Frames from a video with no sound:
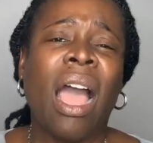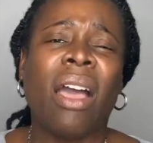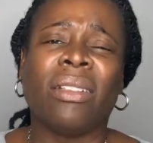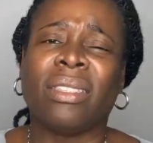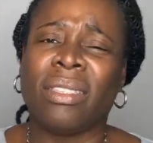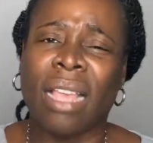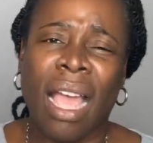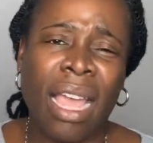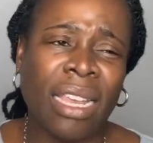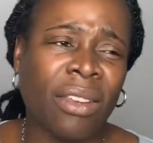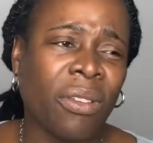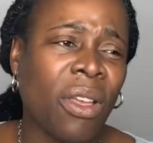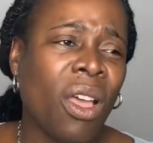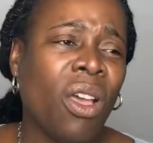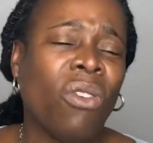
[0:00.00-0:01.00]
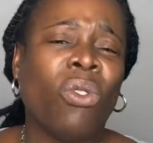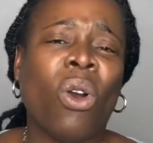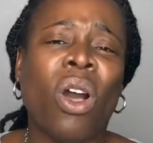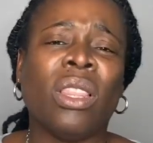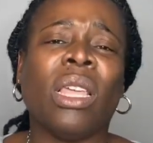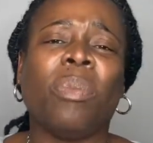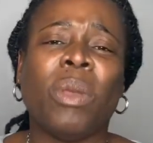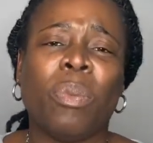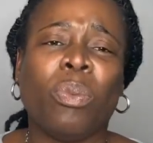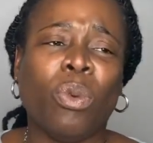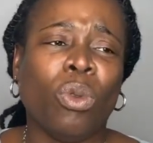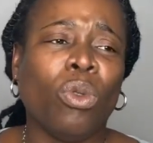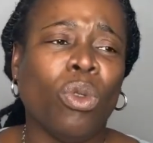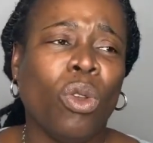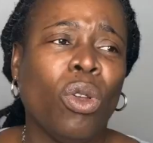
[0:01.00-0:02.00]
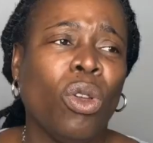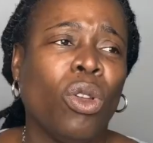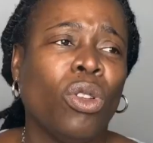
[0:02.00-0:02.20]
outside for other people.